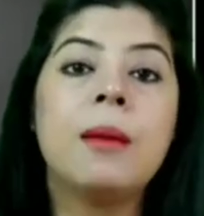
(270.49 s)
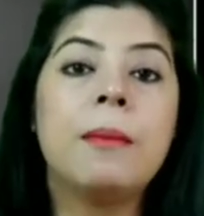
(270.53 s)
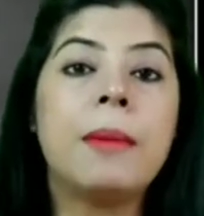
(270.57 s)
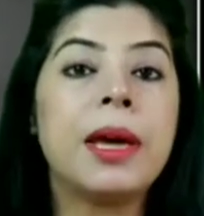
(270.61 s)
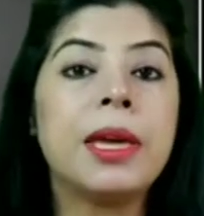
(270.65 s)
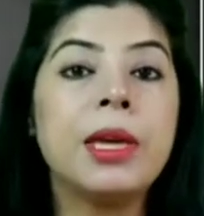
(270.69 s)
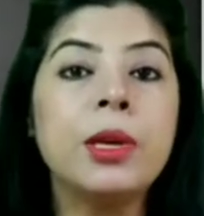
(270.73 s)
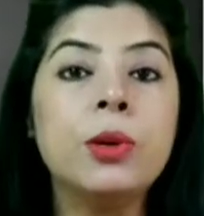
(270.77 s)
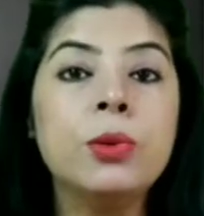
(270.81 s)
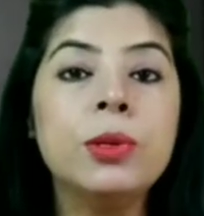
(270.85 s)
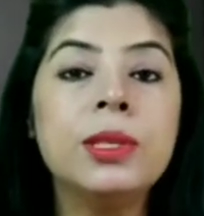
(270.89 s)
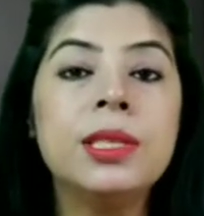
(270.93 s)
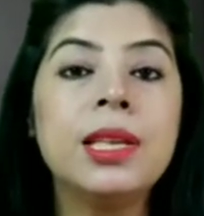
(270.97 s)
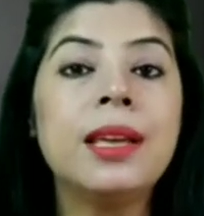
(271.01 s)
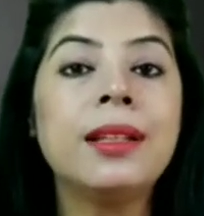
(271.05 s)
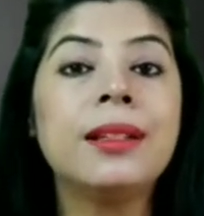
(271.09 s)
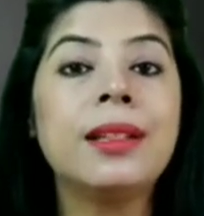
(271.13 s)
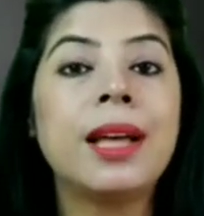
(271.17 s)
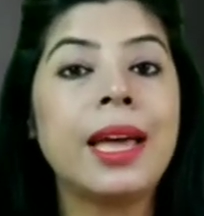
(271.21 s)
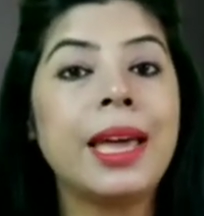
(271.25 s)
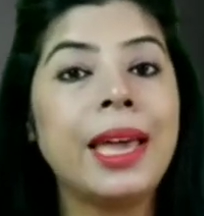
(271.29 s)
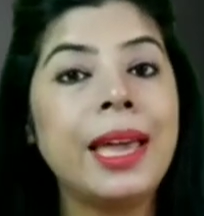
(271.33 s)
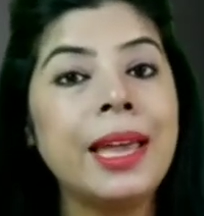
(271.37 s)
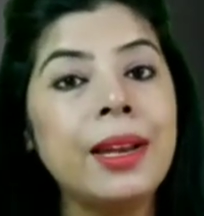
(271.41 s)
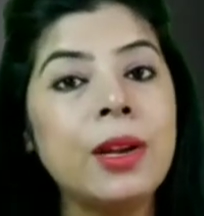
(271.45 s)
by using
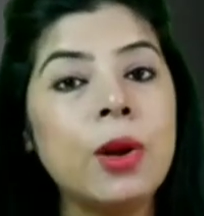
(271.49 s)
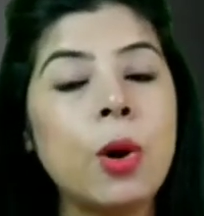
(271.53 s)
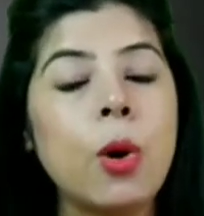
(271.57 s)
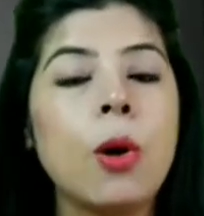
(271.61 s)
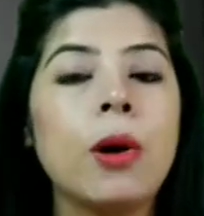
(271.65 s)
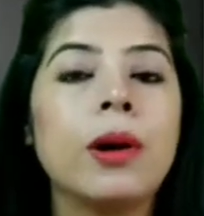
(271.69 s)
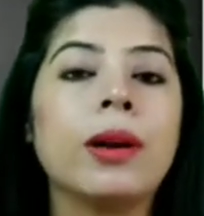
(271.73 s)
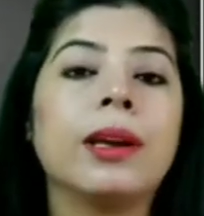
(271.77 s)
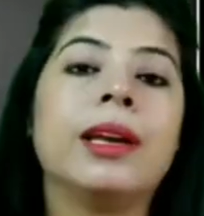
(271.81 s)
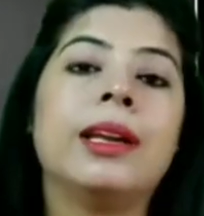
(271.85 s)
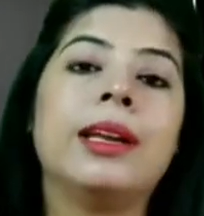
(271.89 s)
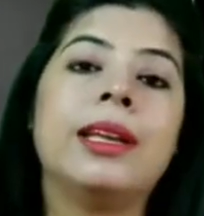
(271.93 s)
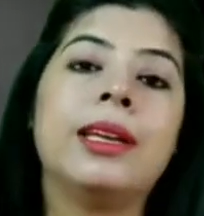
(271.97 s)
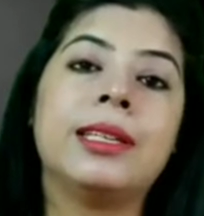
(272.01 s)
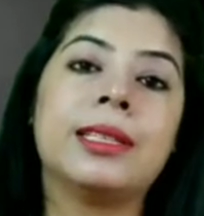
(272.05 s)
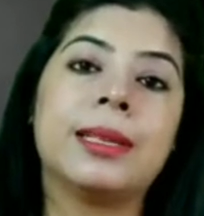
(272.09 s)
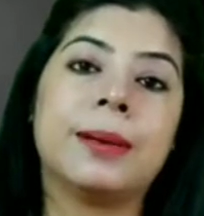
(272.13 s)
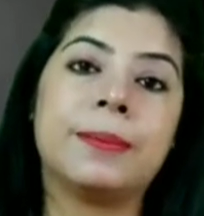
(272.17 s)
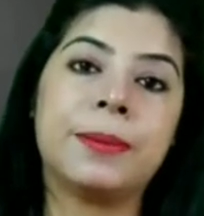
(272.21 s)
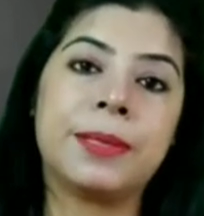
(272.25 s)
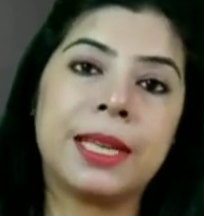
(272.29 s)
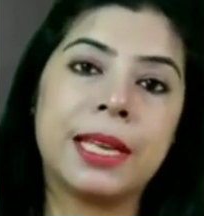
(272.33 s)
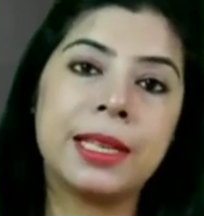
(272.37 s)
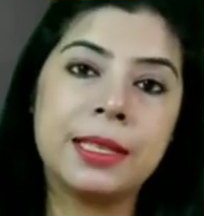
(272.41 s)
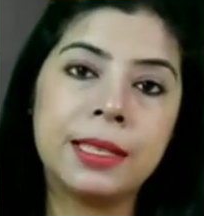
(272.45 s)
the inorganic
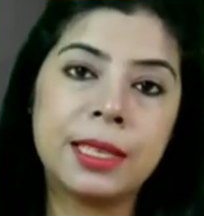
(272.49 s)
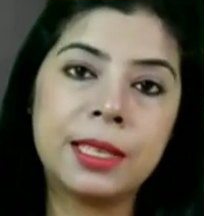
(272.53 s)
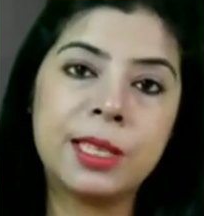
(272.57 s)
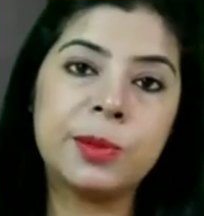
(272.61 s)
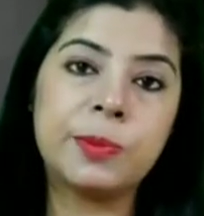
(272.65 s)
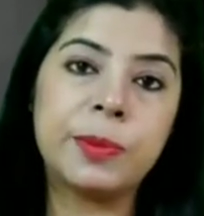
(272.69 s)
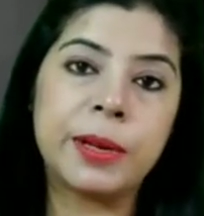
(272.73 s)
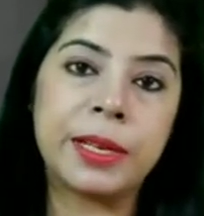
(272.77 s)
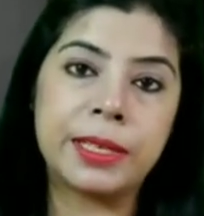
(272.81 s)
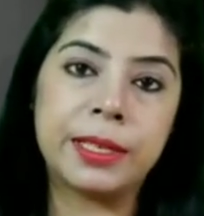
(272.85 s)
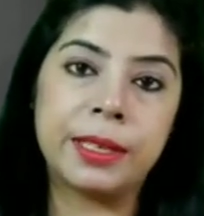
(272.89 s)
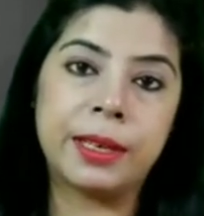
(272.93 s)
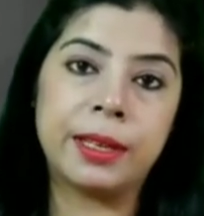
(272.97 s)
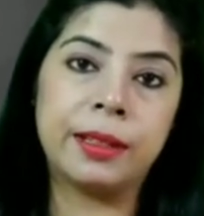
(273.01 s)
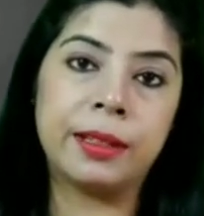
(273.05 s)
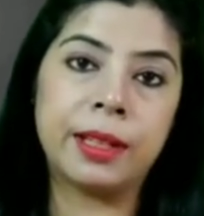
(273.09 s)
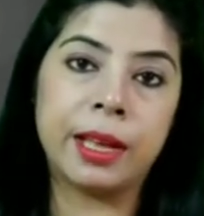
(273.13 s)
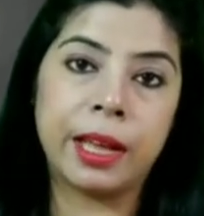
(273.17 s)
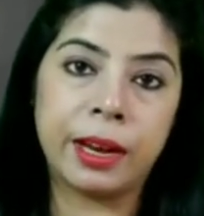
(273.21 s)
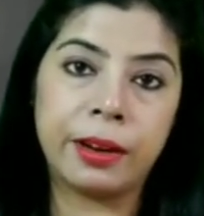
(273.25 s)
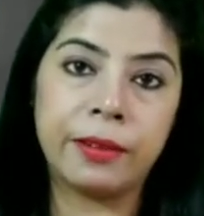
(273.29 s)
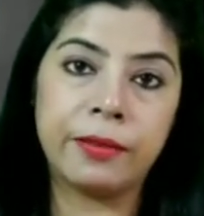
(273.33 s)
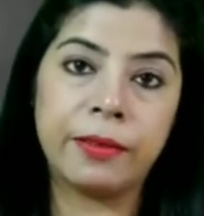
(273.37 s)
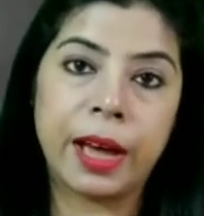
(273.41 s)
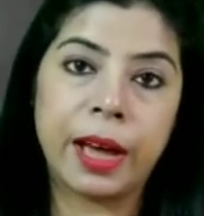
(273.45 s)
substances present in
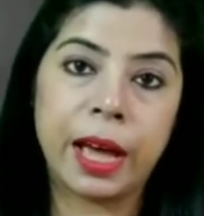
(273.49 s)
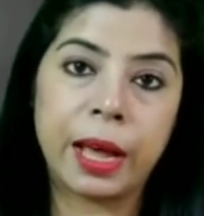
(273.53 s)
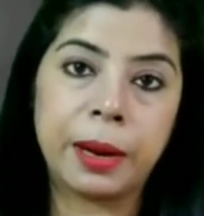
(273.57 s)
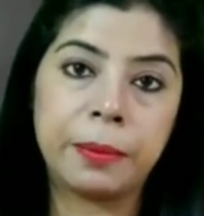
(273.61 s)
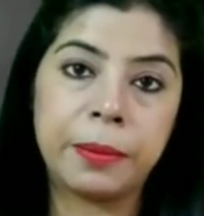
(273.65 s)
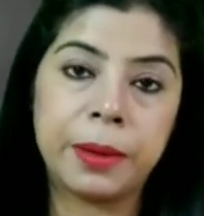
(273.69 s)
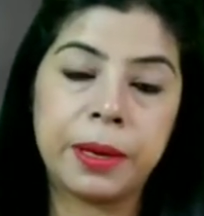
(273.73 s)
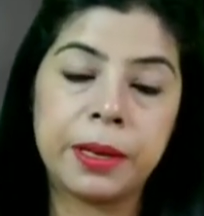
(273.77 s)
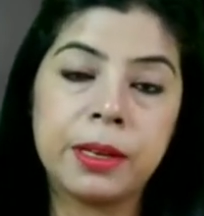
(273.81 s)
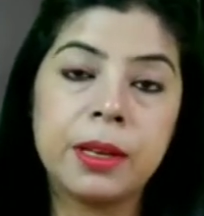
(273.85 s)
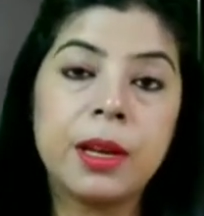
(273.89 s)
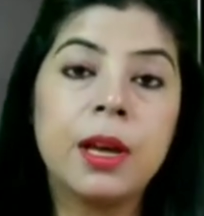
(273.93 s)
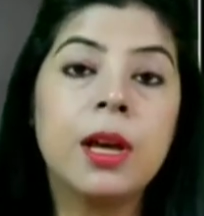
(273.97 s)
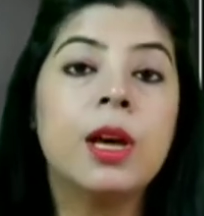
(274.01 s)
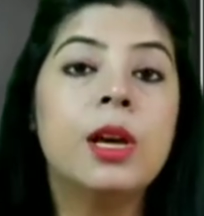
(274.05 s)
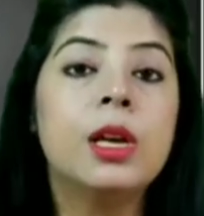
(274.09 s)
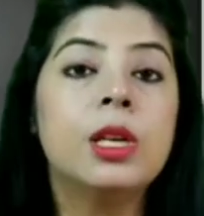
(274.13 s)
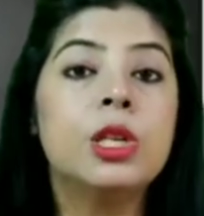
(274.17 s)
the environment.